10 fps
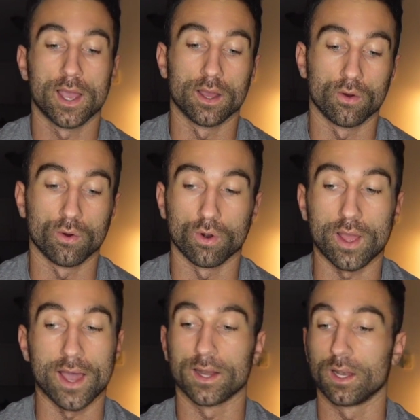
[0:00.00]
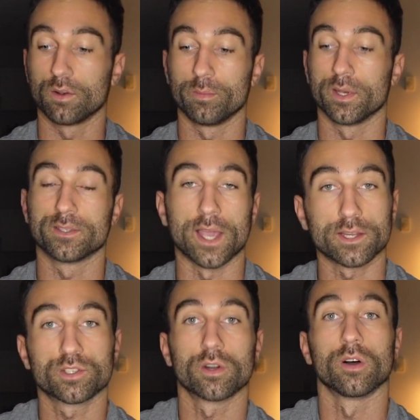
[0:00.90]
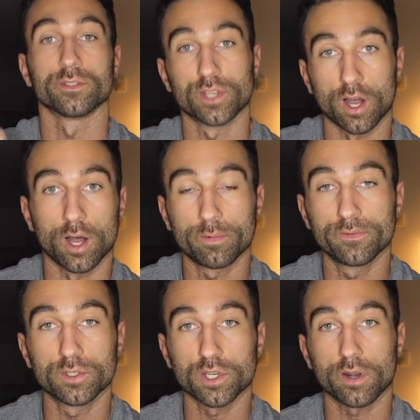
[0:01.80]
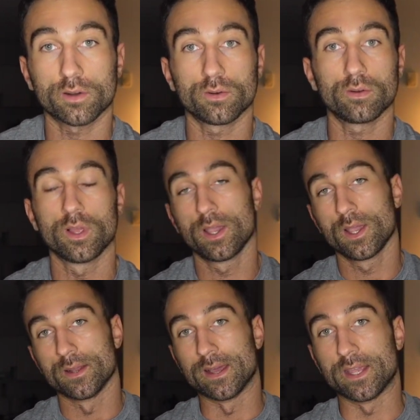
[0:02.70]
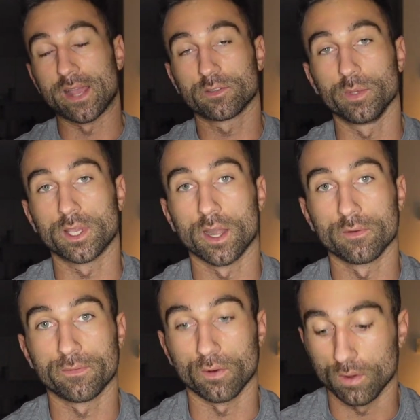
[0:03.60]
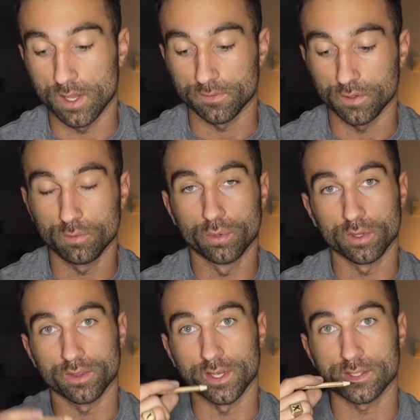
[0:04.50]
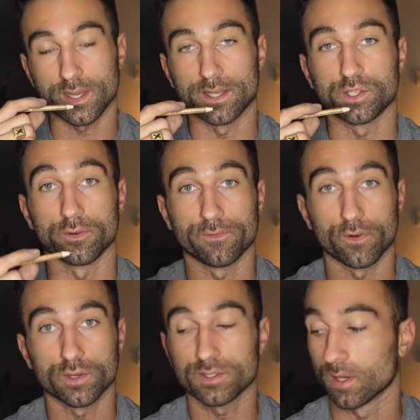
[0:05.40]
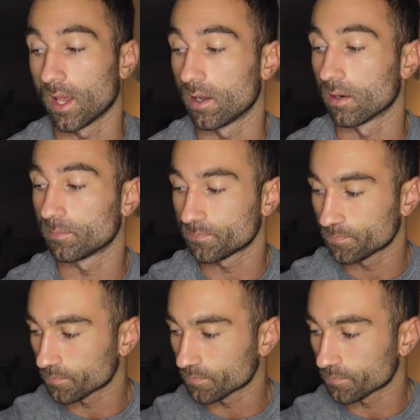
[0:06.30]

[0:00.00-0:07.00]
or add a little bit of texture on top of the charcoal. Now you have to be careful. If you put this as your first layer,